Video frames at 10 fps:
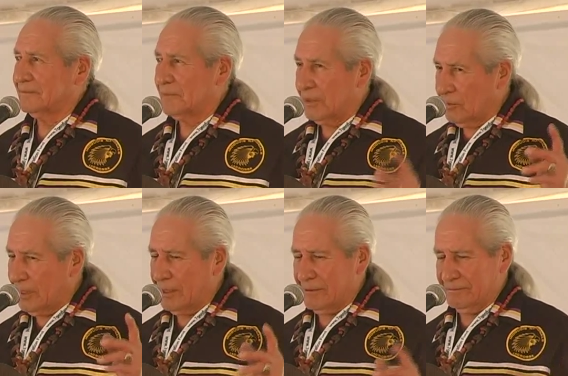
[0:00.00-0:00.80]
Be
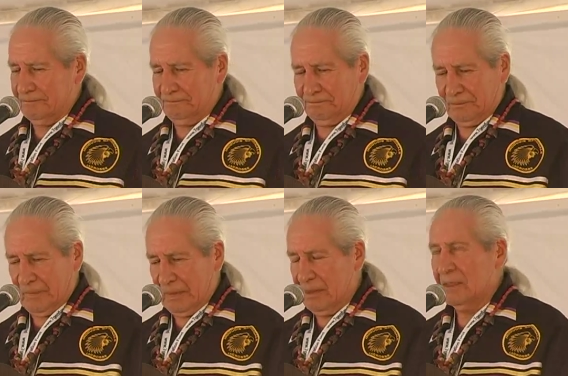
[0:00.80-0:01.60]
aware.
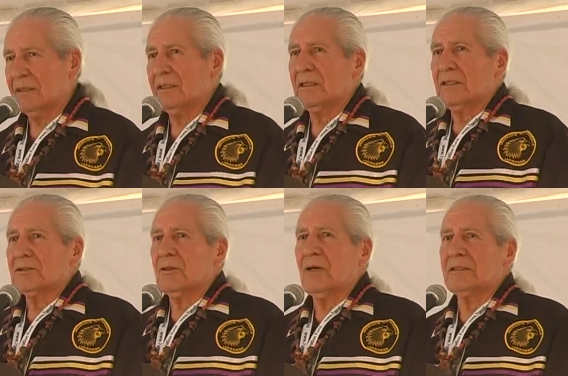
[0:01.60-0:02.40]

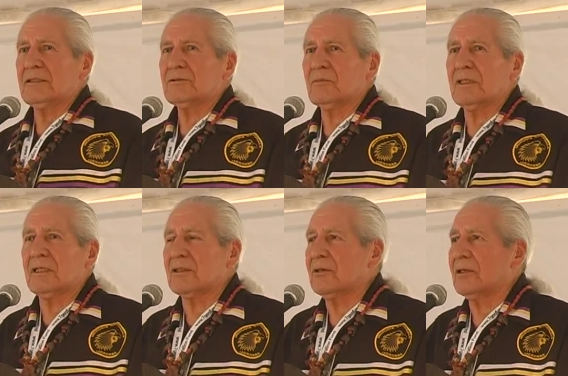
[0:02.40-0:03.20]
So I just want
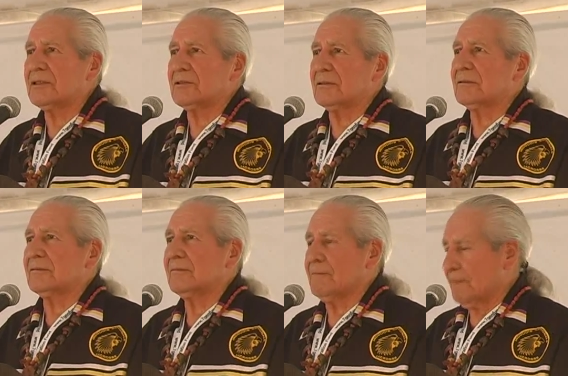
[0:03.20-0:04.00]
to encourage you
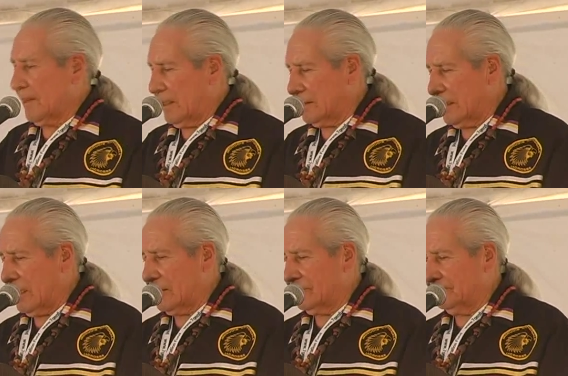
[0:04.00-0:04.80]

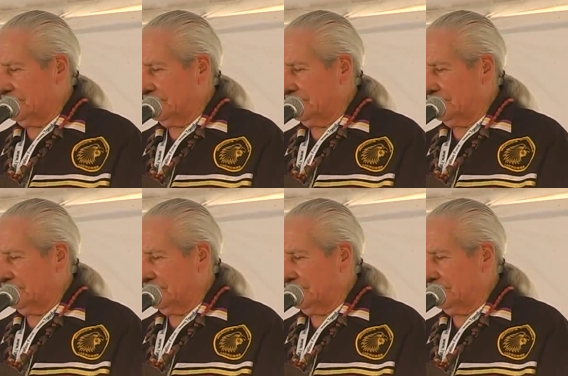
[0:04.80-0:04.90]
that